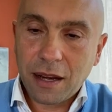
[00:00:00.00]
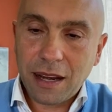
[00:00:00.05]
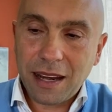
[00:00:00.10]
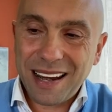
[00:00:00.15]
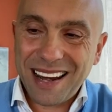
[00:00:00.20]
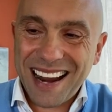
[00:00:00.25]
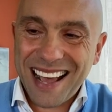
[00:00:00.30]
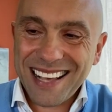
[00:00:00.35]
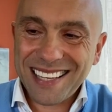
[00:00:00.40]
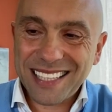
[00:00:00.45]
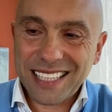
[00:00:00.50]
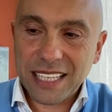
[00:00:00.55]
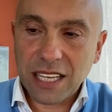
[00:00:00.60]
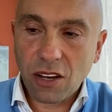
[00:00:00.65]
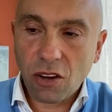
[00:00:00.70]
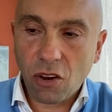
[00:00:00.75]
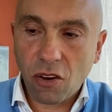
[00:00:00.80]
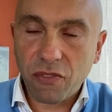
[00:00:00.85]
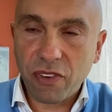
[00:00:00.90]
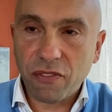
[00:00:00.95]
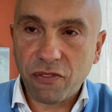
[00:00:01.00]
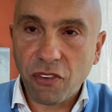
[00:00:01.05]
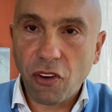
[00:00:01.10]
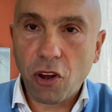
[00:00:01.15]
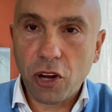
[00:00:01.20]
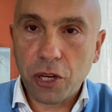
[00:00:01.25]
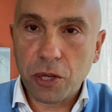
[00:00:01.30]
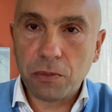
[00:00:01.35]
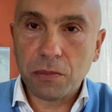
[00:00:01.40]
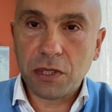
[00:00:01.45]
less of a
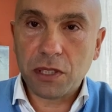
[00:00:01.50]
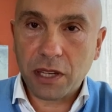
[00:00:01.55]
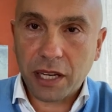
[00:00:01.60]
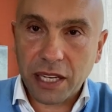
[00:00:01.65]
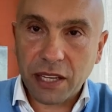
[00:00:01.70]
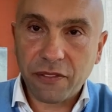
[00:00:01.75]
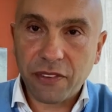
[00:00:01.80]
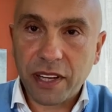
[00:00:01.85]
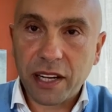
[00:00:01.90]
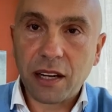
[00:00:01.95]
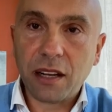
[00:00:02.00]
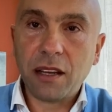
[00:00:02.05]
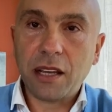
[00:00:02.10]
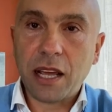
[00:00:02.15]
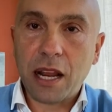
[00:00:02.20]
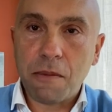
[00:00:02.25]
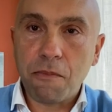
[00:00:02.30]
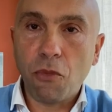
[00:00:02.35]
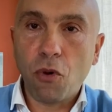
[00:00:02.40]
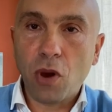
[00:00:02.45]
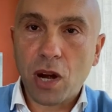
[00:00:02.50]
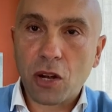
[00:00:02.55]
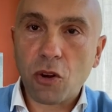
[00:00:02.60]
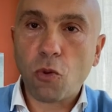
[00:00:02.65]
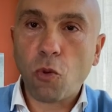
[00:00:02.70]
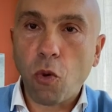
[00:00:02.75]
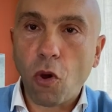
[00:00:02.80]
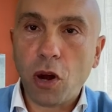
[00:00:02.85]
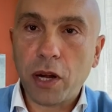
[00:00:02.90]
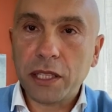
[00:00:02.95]
volume driven and more
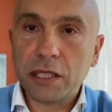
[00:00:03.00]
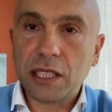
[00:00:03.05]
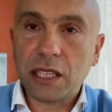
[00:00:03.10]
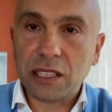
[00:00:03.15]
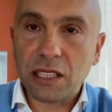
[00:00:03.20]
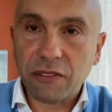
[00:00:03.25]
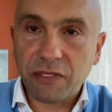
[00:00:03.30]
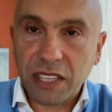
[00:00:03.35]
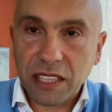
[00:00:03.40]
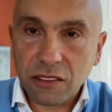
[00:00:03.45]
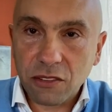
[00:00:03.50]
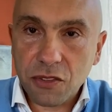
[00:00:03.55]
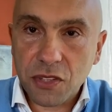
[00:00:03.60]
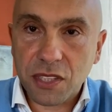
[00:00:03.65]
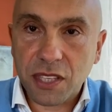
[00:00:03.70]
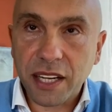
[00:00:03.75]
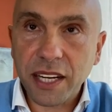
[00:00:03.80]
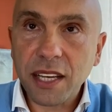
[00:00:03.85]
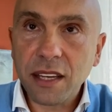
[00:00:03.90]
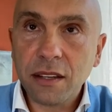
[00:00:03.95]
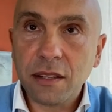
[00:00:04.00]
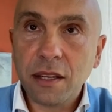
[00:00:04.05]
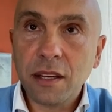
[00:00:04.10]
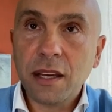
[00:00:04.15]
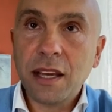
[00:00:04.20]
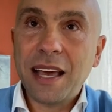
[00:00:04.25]
qualitative industry,